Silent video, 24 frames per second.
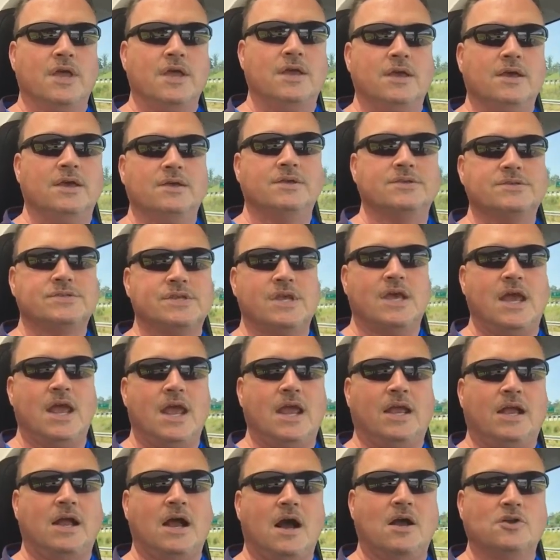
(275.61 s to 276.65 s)
is a
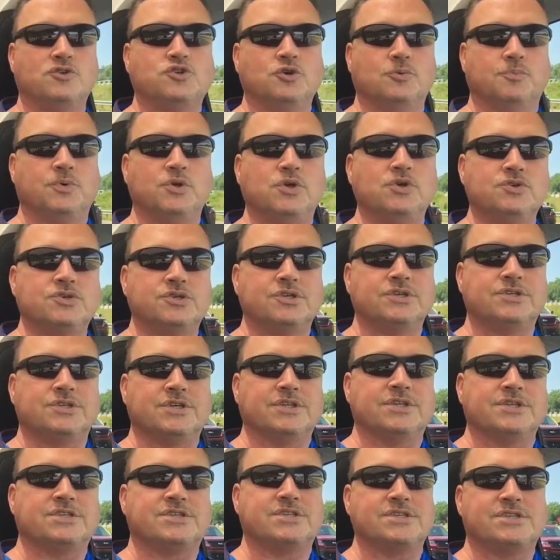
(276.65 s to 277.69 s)
contribution to
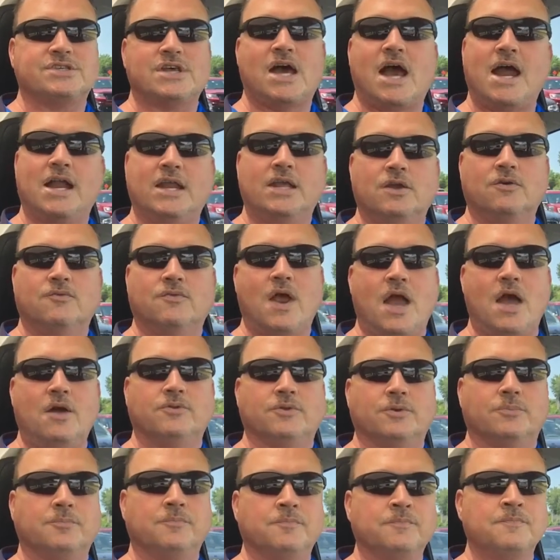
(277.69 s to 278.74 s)
the society around them.